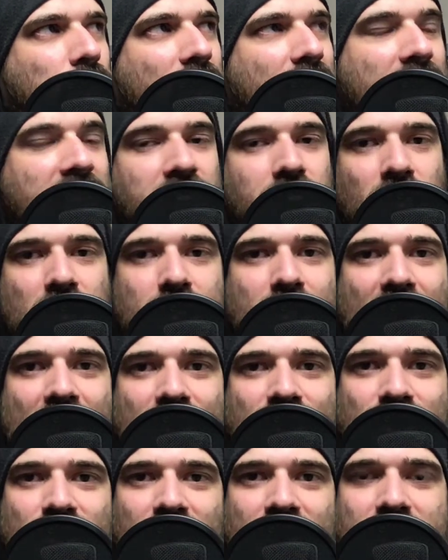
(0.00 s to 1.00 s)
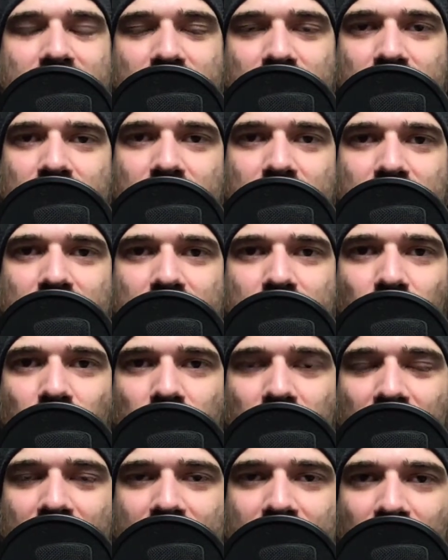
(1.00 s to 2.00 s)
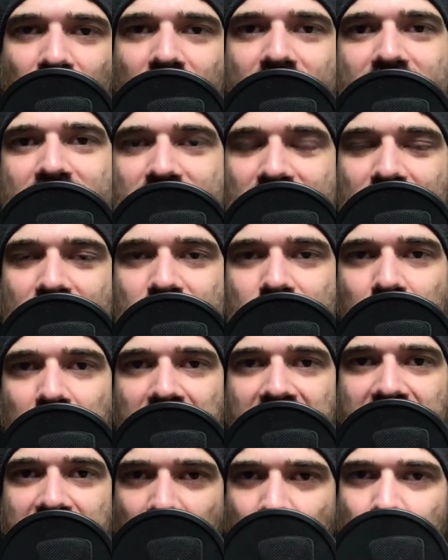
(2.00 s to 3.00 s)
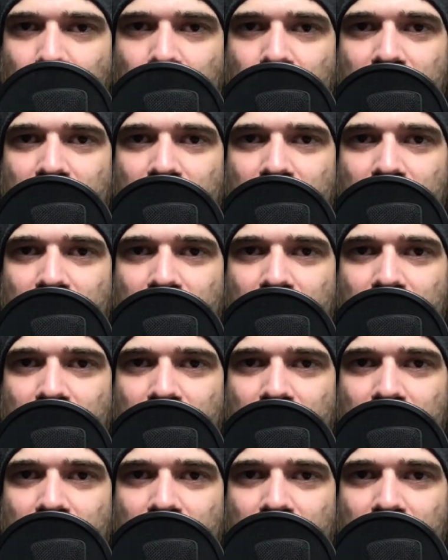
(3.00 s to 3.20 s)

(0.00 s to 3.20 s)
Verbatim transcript: if we match, let's talk like 90s kids on the phone.